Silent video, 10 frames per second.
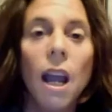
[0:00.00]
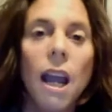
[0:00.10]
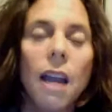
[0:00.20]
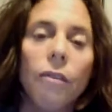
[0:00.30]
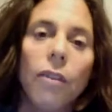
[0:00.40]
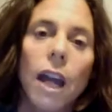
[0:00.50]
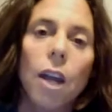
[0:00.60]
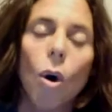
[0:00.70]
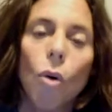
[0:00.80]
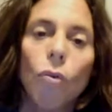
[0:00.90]
if they
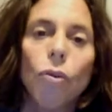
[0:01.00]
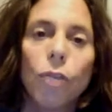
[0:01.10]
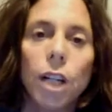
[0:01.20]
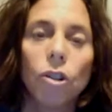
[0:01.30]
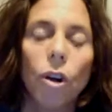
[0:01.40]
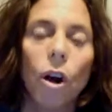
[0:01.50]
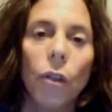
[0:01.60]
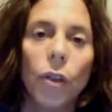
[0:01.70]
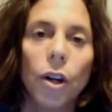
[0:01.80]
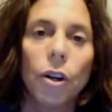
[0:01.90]
overreach
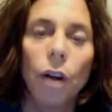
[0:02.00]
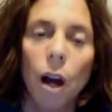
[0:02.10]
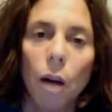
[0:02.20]
on their